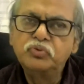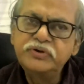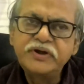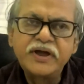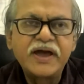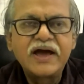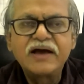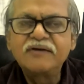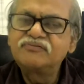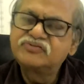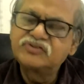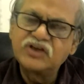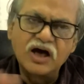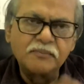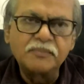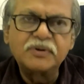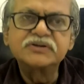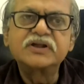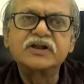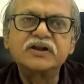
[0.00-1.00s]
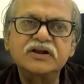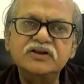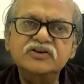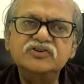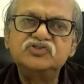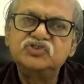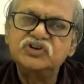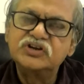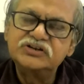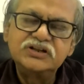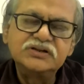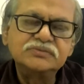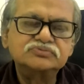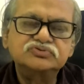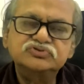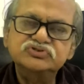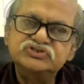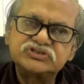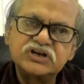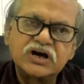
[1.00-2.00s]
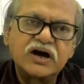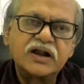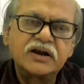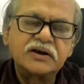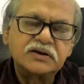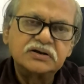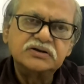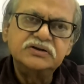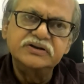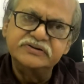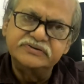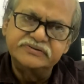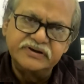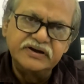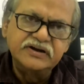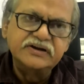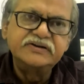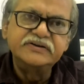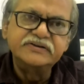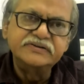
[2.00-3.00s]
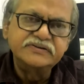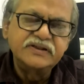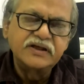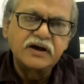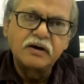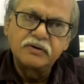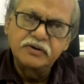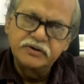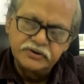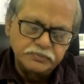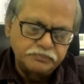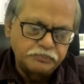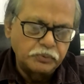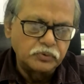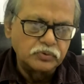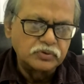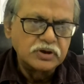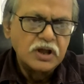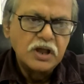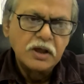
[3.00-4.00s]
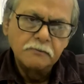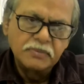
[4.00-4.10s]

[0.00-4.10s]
We have some other initiative which are detailed in our report,